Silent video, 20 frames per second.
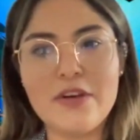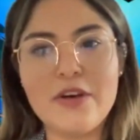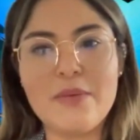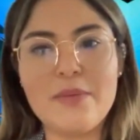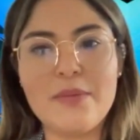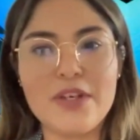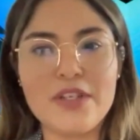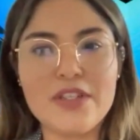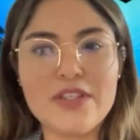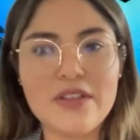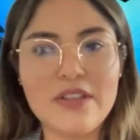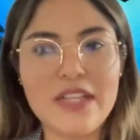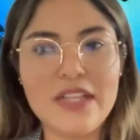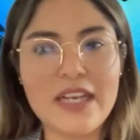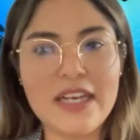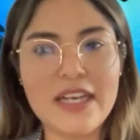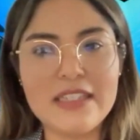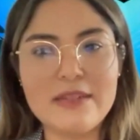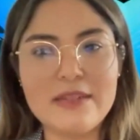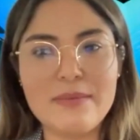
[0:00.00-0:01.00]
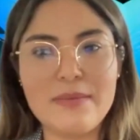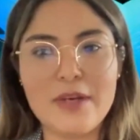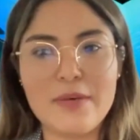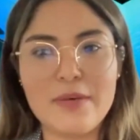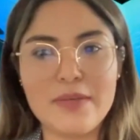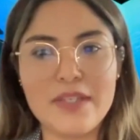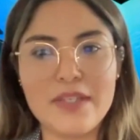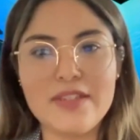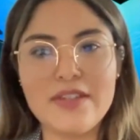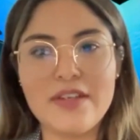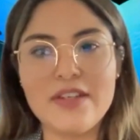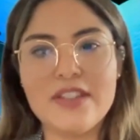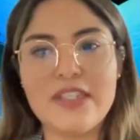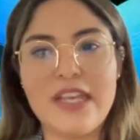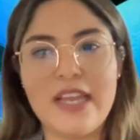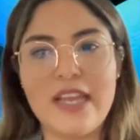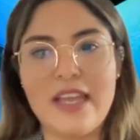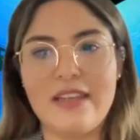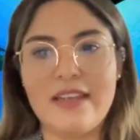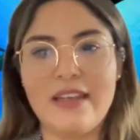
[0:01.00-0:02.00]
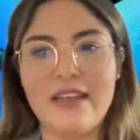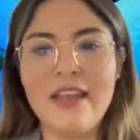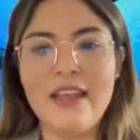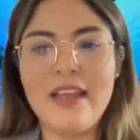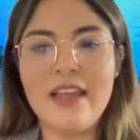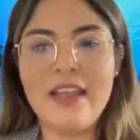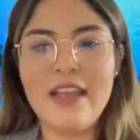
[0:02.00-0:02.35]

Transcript: commercialize my research and